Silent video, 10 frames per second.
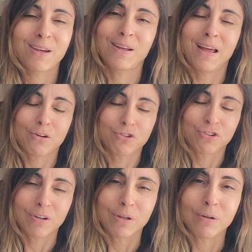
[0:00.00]

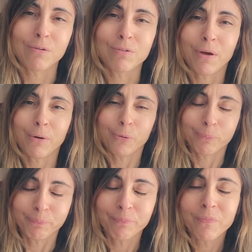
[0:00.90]
connection.
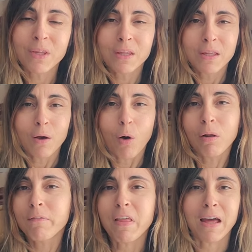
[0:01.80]
So
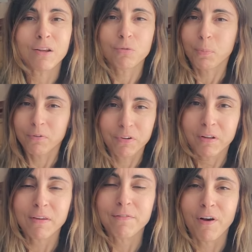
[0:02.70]
all of that is
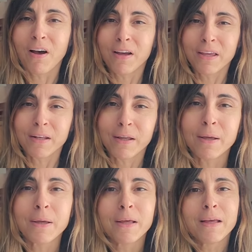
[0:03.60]
perfectly fine.
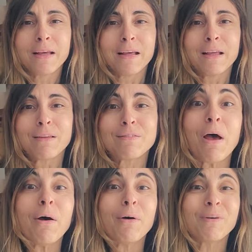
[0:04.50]

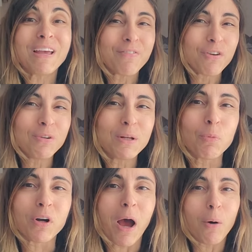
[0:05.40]
So if you need
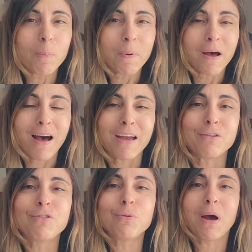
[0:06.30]
more help, I
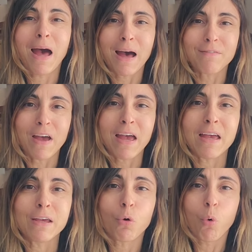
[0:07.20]
do have
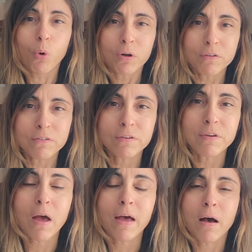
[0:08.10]
a course